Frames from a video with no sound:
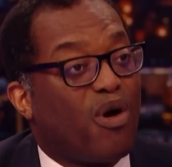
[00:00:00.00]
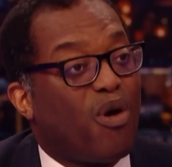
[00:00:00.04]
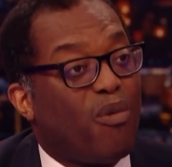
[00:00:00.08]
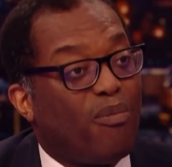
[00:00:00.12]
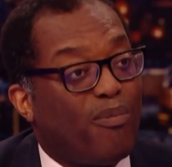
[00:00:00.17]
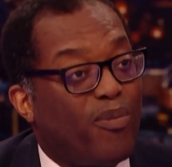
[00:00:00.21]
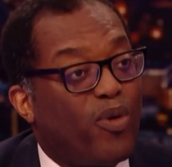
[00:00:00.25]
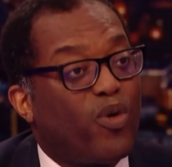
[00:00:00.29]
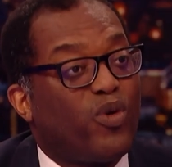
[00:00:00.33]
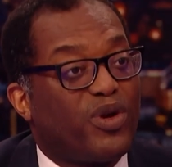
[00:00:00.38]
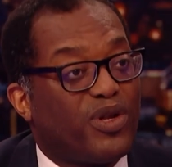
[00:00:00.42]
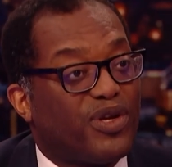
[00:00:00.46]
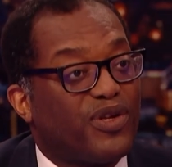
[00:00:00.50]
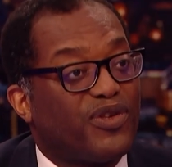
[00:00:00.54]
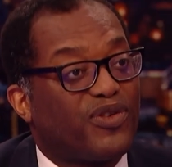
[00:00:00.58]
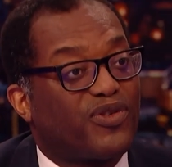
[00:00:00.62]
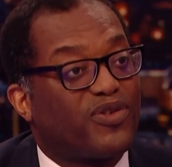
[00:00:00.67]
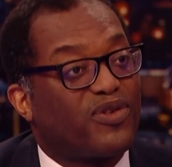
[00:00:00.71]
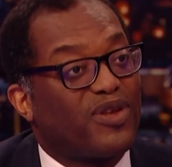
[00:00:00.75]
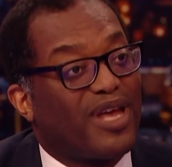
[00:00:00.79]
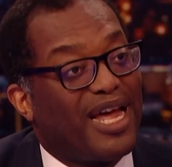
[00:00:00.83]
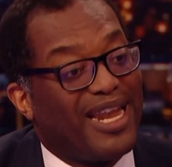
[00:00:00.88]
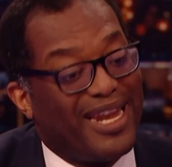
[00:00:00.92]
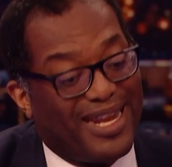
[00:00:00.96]
on
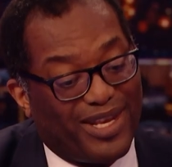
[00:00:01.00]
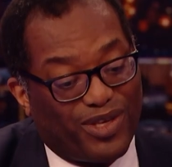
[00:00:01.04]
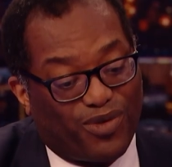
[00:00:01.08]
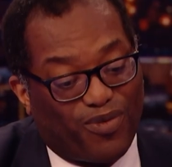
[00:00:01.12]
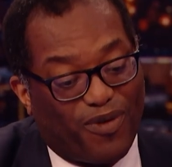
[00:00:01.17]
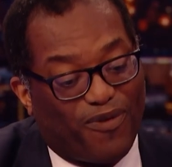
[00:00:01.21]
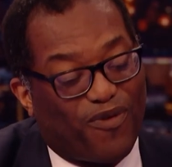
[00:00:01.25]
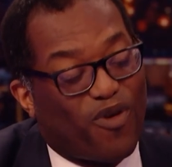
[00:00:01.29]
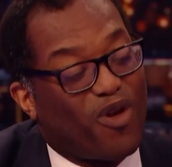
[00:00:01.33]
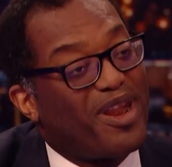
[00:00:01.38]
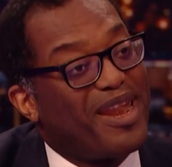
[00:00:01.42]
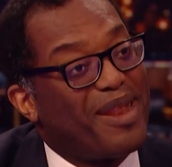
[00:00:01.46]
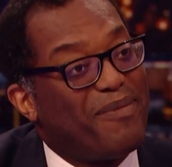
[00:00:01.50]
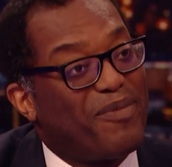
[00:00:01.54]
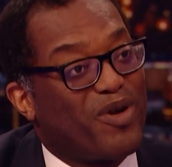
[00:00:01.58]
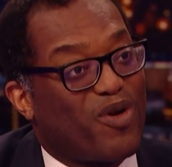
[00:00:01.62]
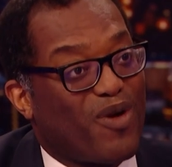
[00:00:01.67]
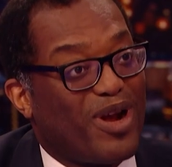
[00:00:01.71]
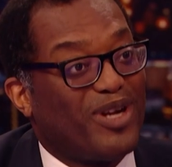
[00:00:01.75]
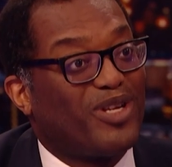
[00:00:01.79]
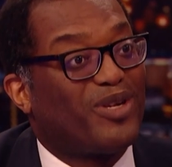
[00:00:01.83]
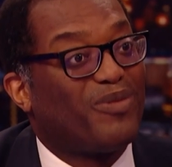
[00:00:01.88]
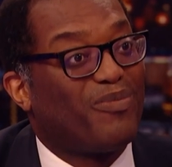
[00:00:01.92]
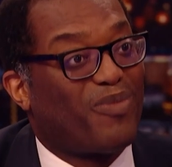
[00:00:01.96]
borders, at least we've got an
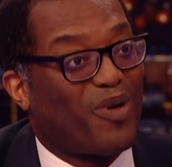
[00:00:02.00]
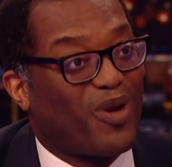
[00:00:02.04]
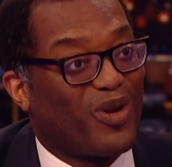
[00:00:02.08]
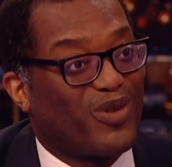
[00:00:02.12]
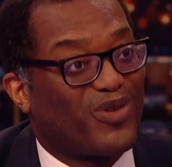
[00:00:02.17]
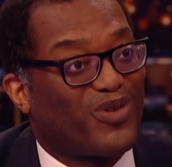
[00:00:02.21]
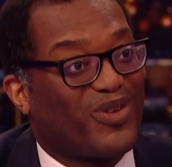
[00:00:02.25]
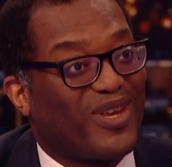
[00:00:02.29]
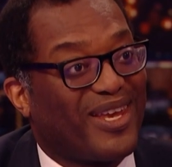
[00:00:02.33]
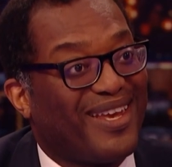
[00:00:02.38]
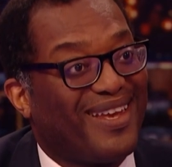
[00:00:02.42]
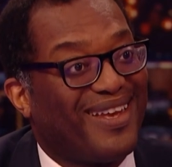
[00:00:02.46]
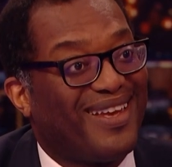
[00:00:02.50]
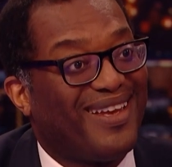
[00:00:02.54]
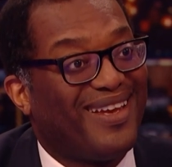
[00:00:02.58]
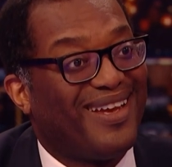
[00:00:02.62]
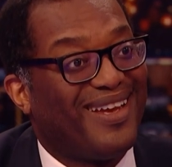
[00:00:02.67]
immigration policy.